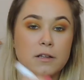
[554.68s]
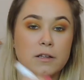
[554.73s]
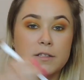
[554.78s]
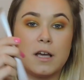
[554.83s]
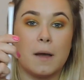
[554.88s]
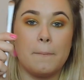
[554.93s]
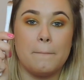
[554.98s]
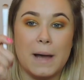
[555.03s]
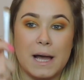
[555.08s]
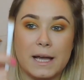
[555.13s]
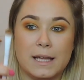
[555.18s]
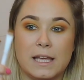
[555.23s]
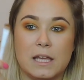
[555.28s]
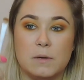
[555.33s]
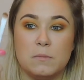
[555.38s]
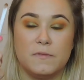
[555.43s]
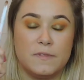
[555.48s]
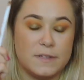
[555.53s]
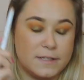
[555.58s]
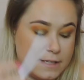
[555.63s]
going to go back
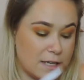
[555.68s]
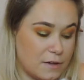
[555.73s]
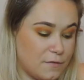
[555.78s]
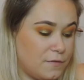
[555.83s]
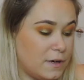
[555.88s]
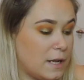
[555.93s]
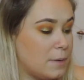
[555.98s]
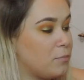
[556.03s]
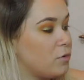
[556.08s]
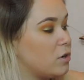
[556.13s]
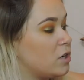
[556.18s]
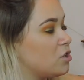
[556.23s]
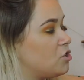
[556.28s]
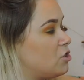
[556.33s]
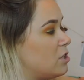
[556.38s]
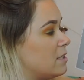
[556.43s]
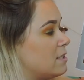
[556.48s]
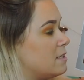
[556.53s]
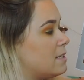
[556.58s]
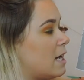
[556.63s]
in with the same flat brush
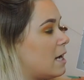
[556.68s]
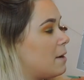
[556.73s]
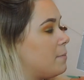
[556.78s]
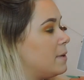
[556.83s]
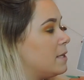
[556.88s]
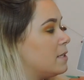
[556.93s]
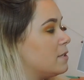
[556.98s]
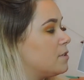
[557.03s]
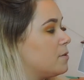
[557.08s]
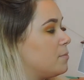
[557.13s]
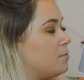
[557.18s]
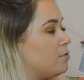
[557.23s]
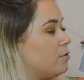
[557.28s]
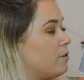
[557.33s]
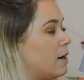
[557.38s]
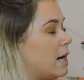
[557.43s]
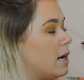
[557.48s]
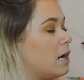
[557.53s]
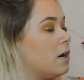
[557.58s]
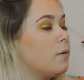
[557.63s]
and tap into
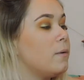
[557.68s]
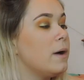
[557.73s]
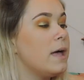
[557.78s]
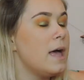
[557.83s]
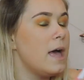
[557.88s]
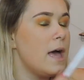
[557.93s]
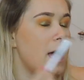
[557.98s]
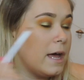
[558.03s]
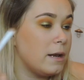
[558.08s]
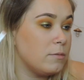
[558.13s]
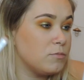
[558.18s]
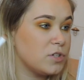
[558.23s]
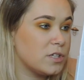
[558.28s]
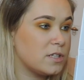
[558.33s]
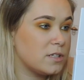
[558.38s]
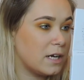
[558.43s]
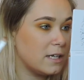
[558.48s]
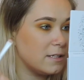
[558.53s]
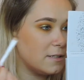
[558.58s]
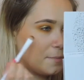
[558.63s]
Prowl, and I'm
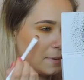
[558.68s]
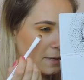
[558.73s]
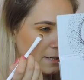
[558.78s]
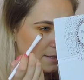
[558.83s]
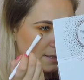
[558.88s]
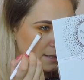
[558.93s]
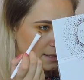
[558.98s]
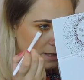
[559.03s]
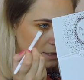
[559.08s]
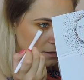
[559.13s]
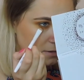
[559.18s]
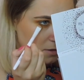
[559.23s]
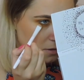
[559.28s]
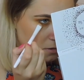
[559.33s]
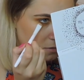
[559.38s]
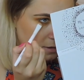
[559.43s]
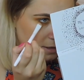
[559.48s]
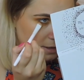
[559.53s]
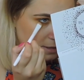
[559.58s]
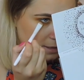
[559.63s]
just going to basically do
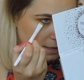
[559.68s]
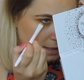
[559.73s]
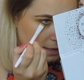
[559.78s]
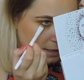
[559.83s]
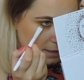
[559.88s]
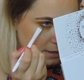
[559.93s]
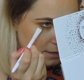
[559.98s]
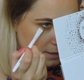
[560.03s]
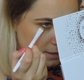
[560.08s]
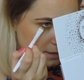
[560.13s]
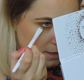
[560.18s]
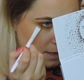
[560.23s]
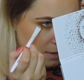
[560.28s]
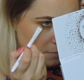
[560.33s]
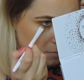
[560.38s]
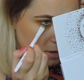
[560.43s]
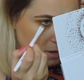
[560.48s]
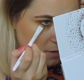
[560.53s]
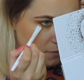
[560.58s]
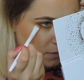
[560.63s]
exactly the
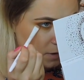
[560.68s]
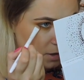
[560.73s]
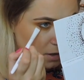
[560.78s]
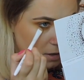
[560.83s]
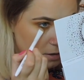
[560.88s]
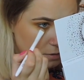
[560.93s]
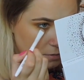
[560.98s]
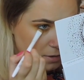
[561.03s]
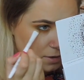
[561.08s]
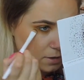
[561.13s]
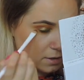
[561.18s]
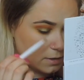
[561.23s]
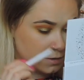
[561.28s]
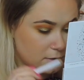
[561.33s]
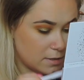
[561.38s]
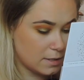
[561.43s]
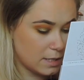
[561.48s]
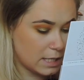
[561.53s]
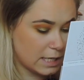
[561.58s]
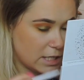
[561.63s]
same, even closer
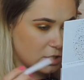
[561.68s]
to the